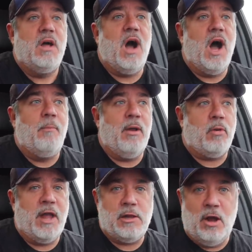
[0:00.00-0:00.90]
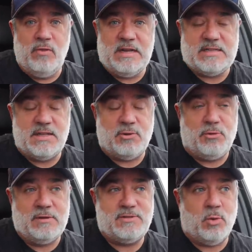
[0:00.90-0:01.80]
Um, they were like clothing th
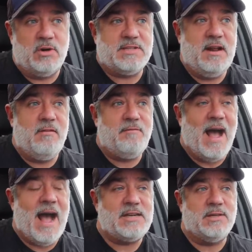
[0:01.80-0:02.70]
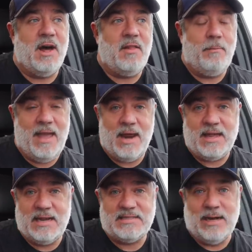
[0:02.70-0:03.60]
thrift stores. And in fact, a lot of the
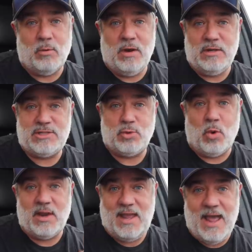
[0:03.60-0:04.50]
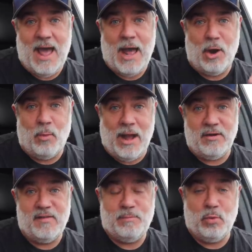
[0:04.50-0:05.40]
mannequins that were in the store he had
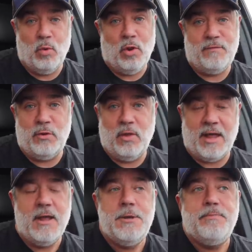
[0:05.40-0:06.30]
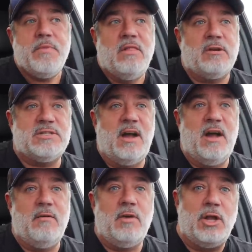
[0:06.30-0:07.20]
around his pool. If you like, there's
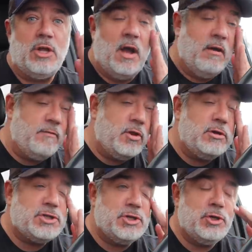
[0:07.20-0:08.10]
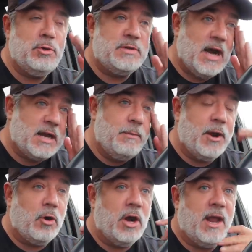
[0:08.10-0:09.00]
a, a, a YouTube
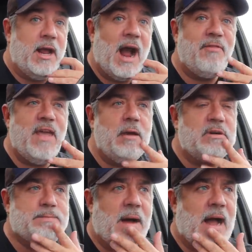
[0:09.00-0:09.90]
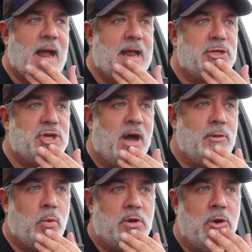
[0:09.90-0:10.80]
documentary, I think it was by
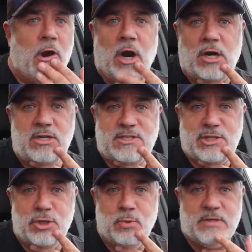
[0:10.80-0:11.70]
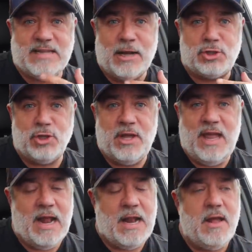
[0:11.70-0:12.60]
John Lorden Arts, who was actually
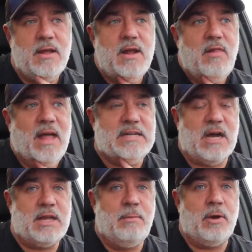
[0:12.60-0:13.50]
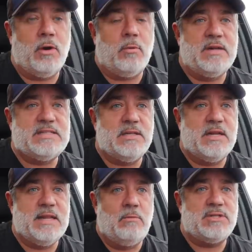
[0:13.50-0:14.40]
in that documentary
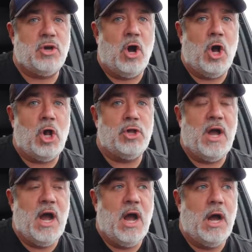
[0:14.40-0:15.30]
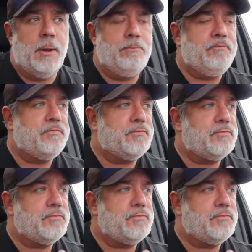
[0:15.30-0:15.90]
recently that was called, um,